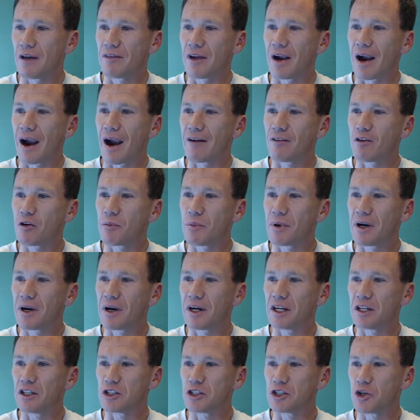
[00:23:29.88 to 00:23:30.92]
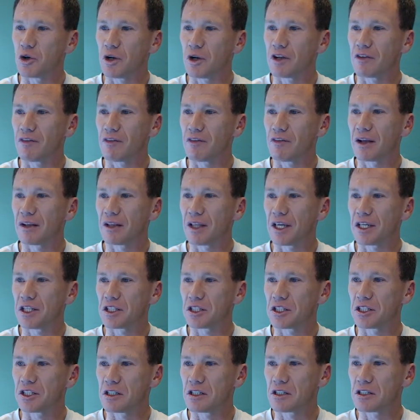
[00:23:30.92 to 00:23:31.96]
ever been any zoning
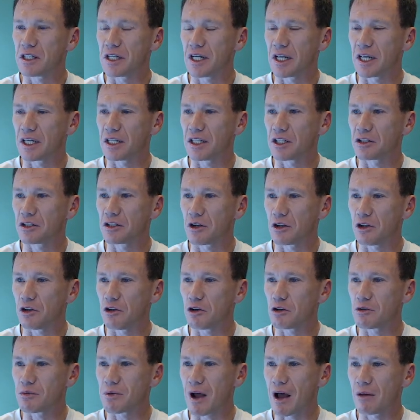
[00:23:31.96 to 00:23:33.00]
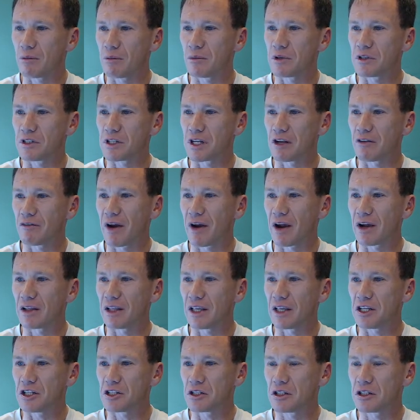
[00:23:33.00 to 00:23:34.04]
violations, any conditional use problems, any
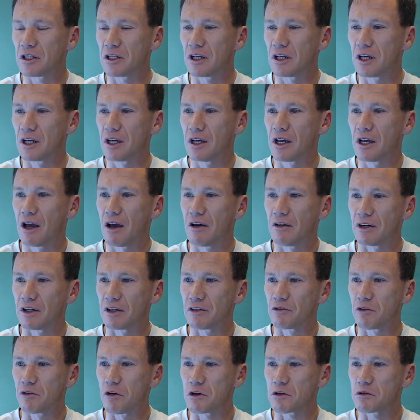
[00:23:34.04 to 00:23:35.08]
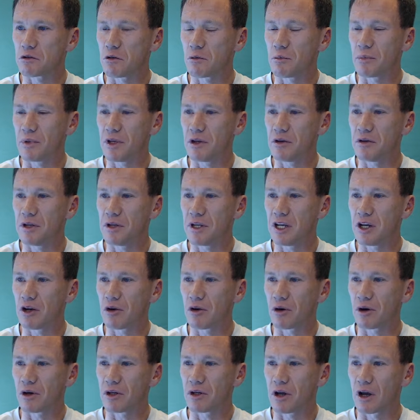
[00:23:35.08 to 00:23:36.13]
violation of an enforceable PUD
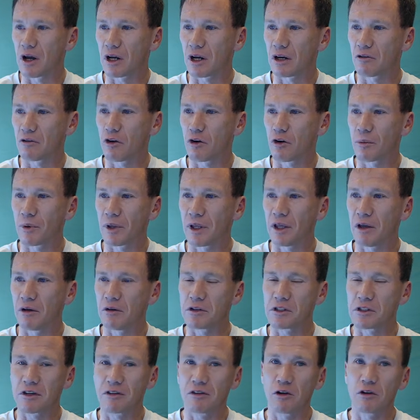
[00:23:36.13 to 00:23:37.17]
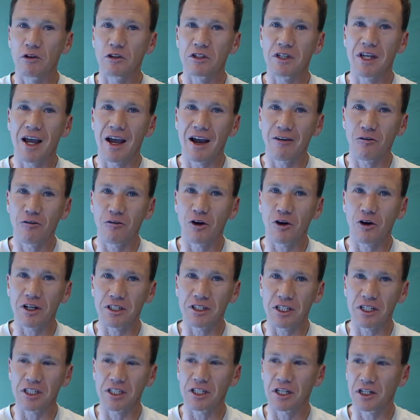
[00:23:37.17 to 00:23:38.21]
or a non-conforming use? If those ever
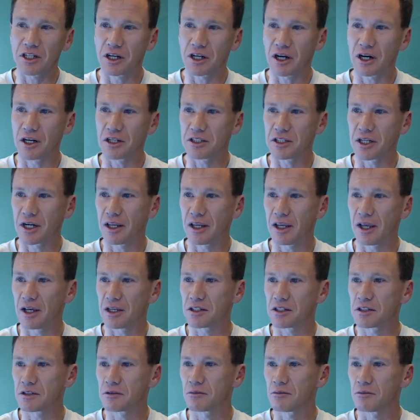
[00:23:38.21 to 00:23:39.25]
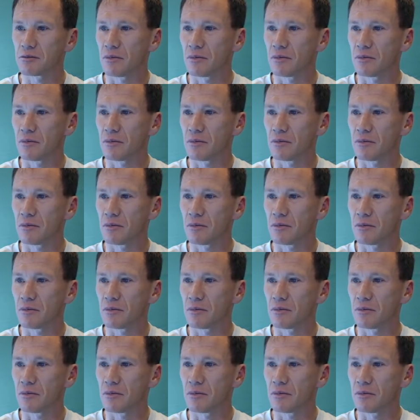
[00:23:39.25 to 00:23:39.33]
existed, you're going to check yes.